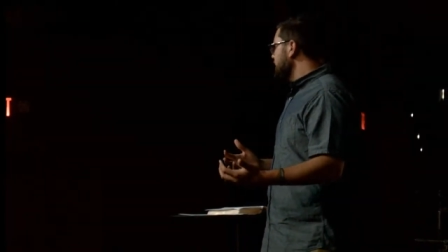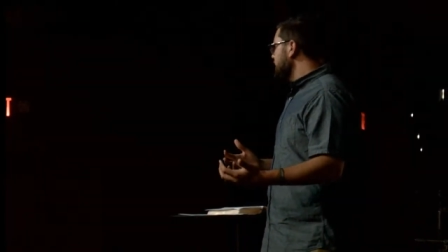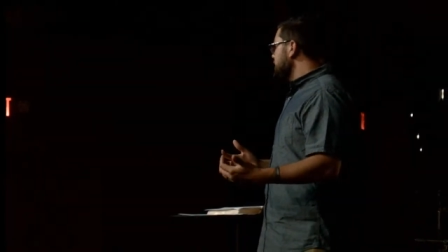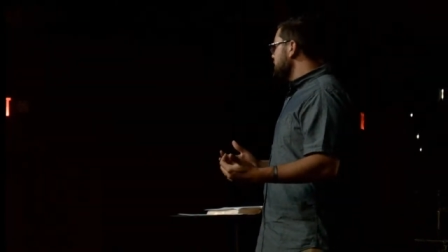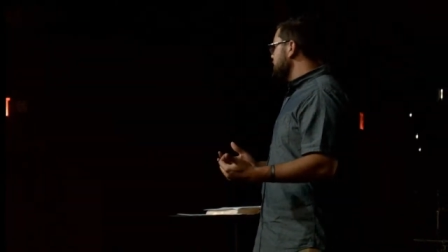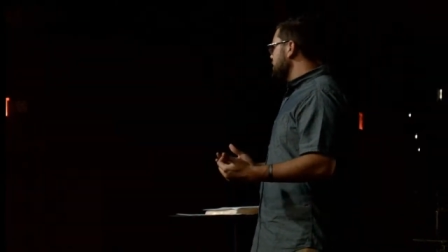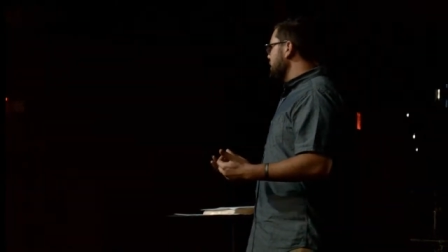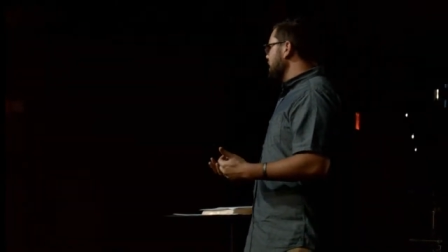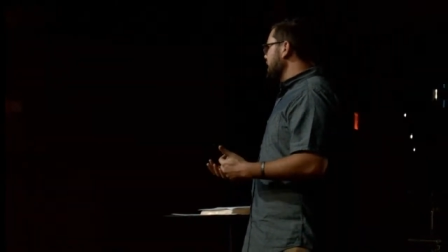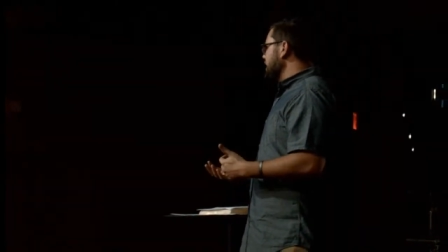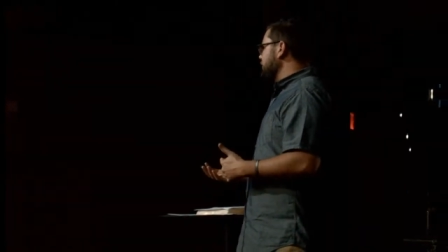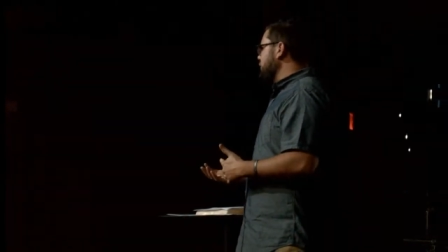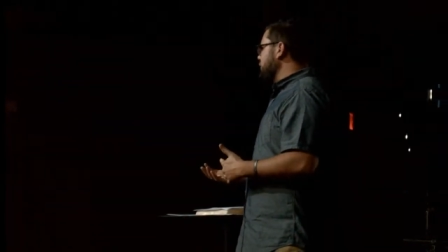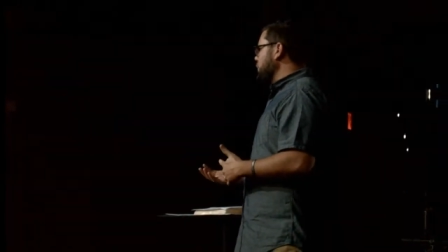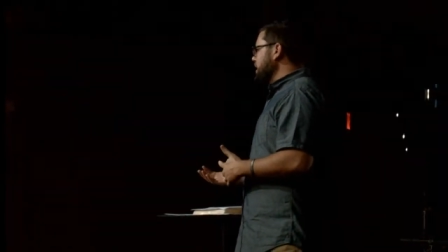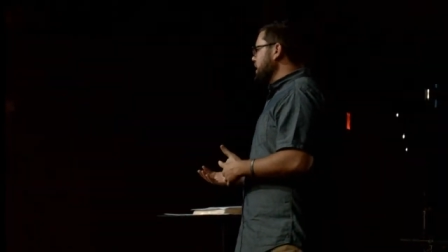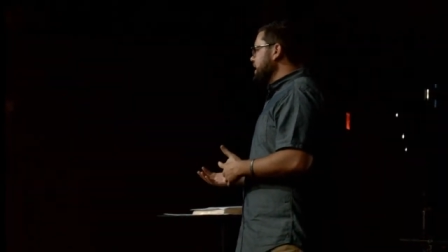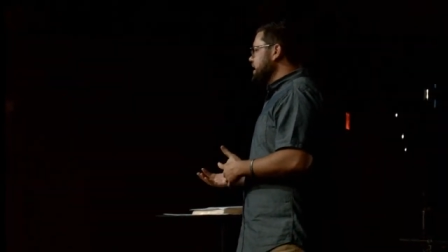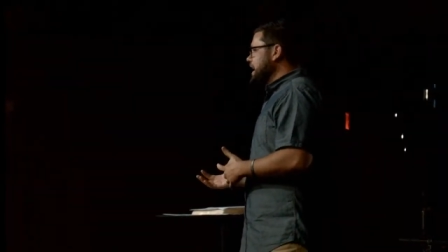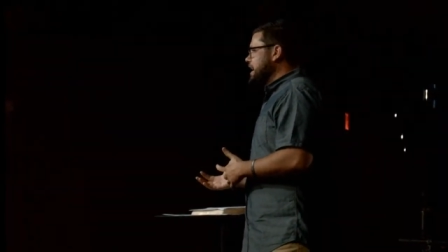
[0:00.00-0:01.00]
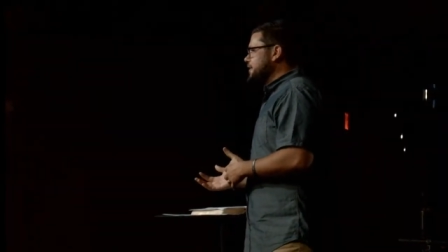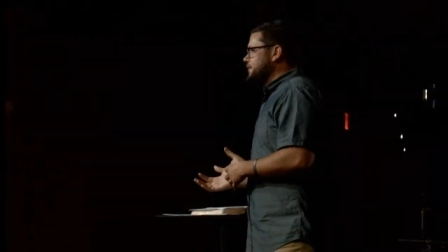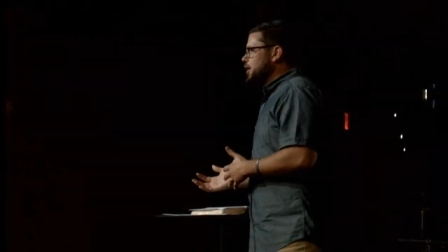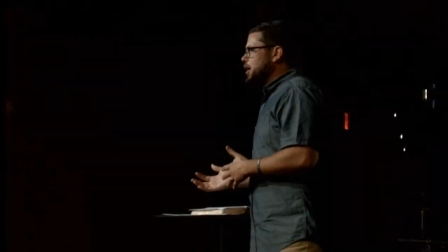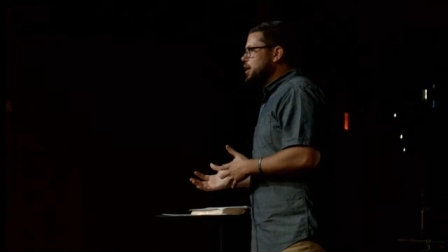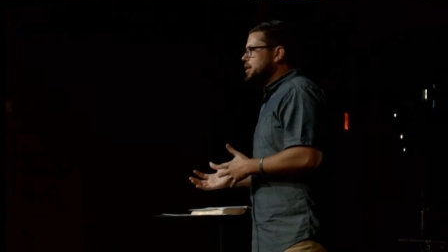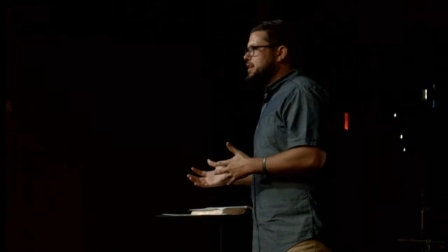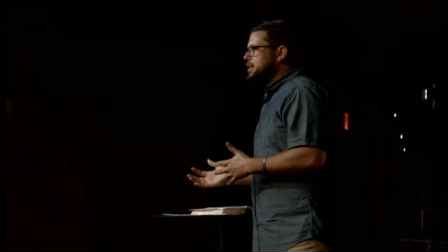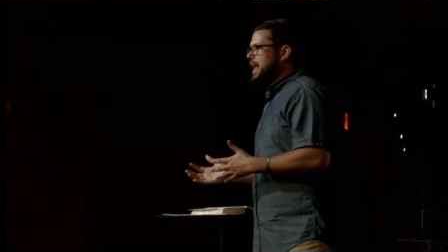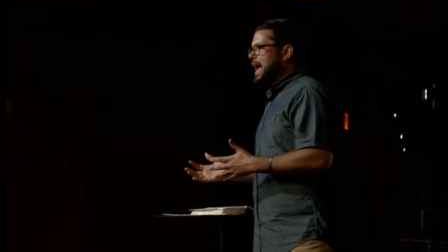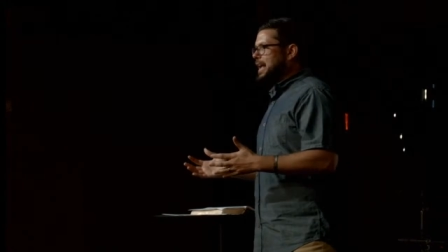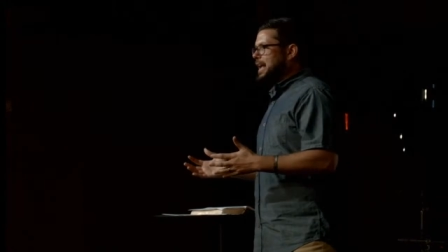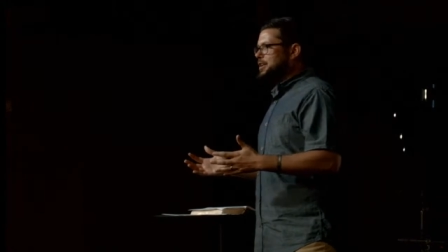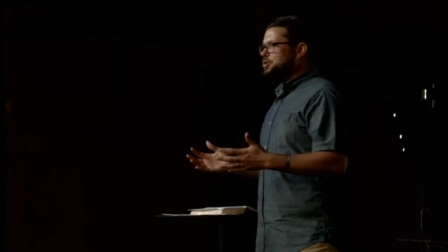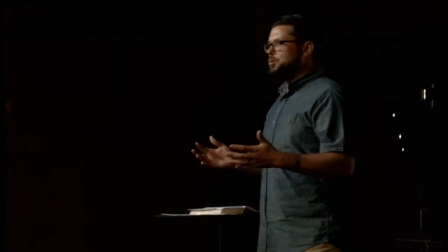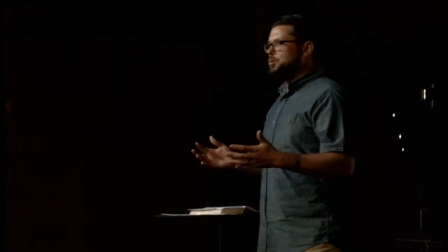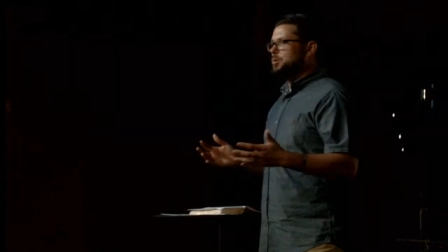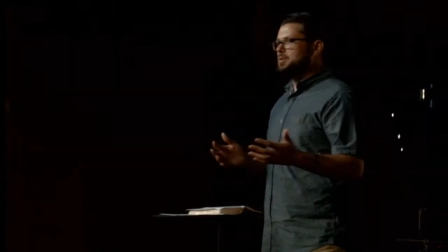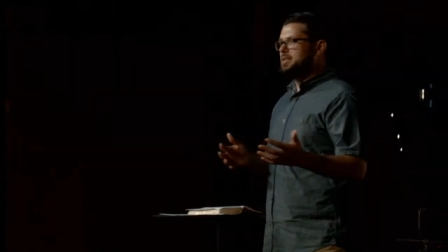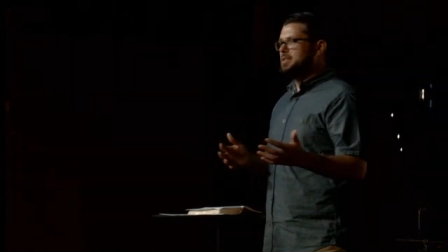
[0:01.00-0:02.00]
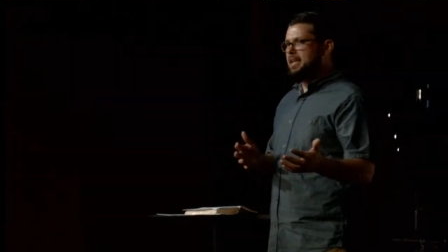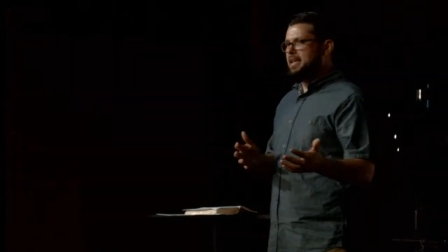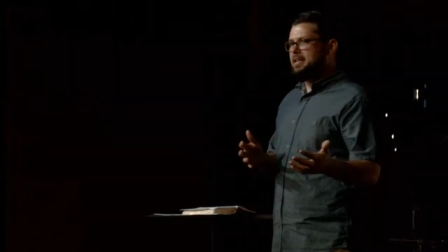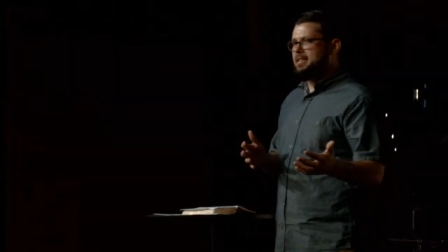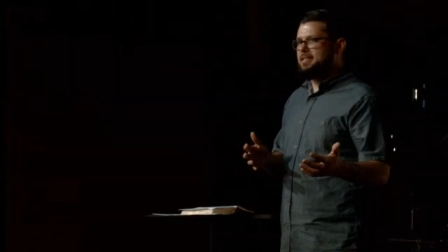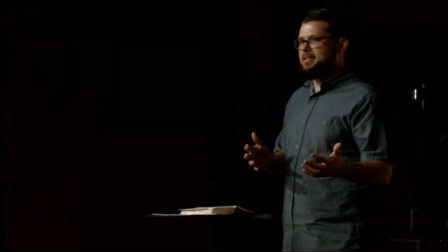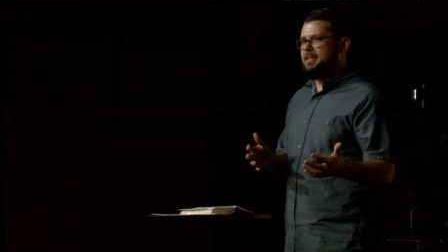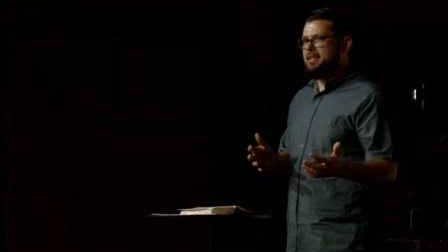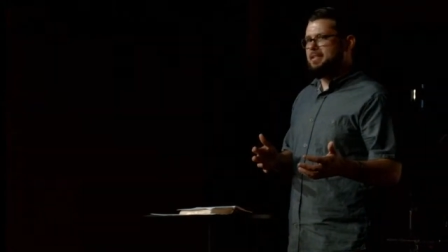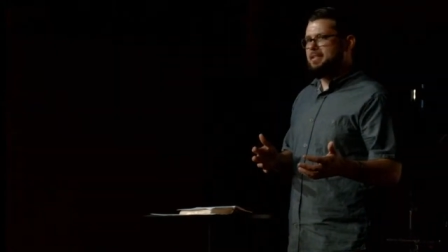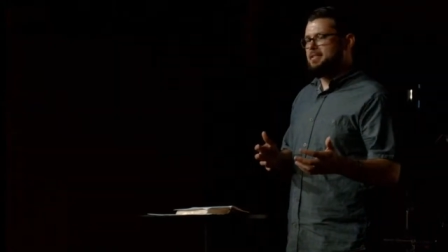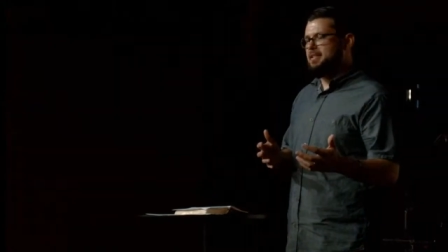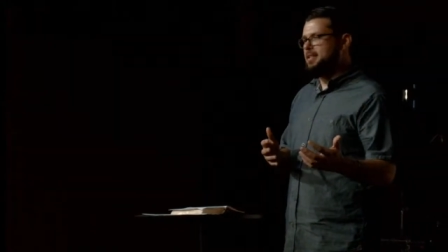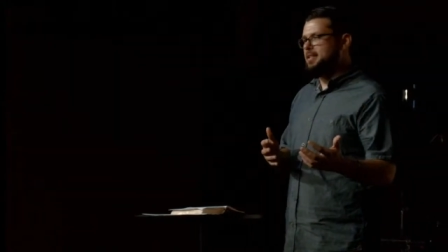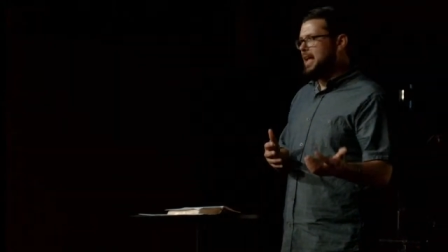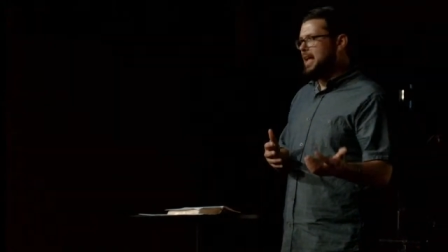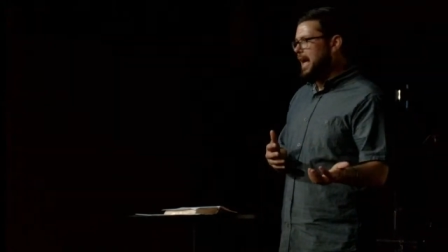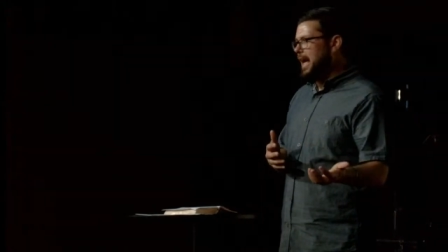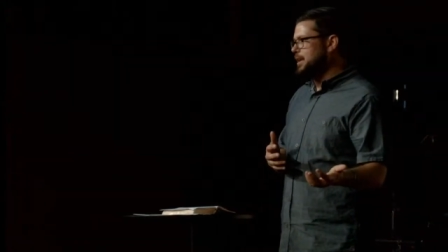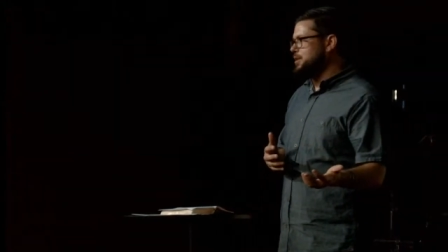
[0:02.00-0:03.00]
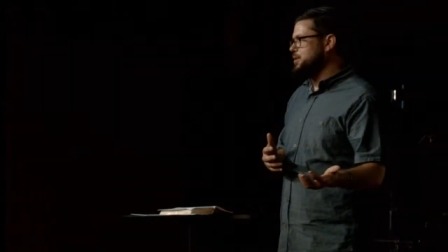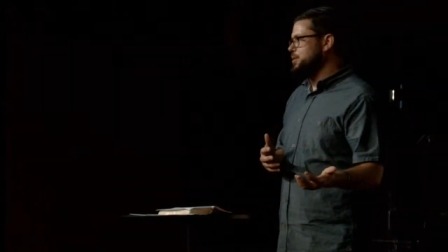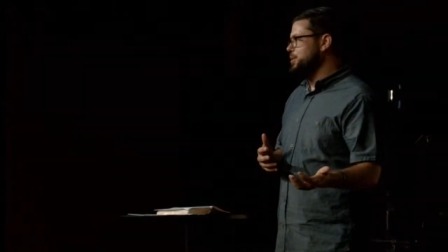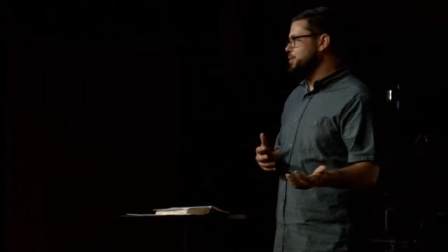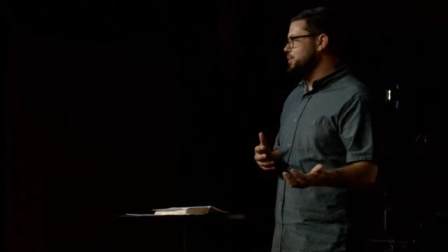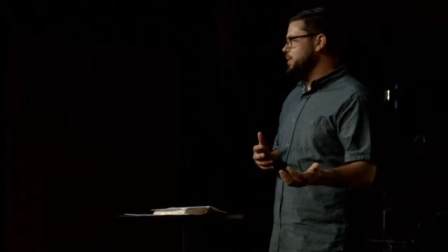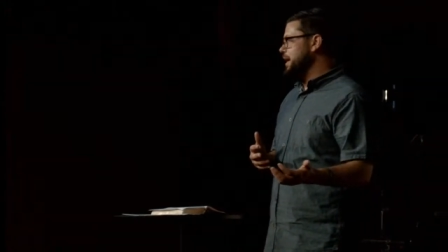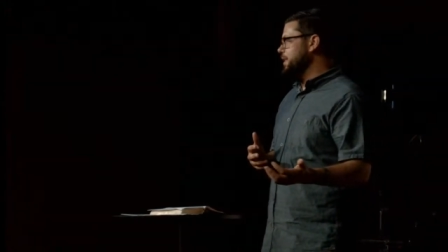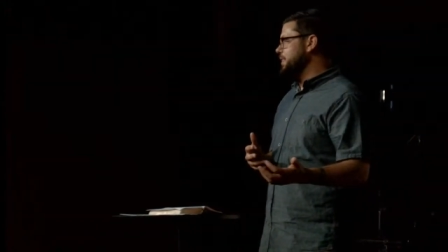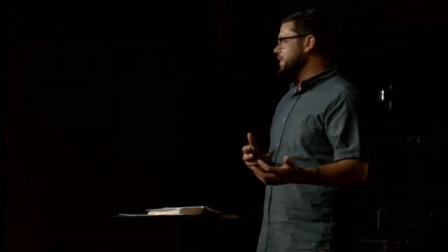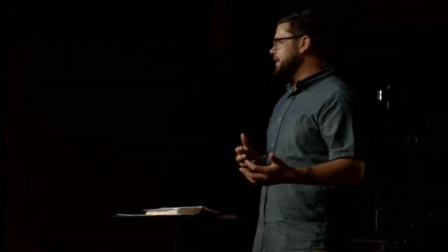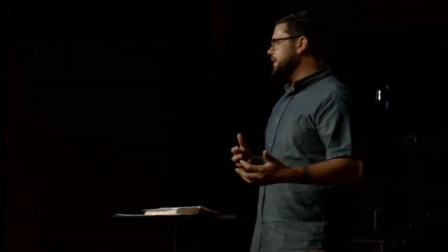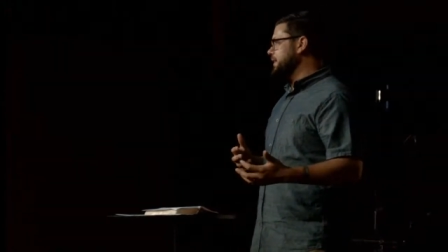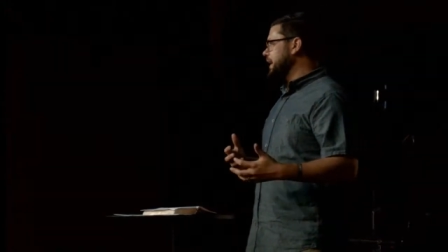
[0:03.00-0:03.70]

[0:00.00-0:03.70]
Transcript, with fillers: So if we if our natural tendency is to not do the right thing,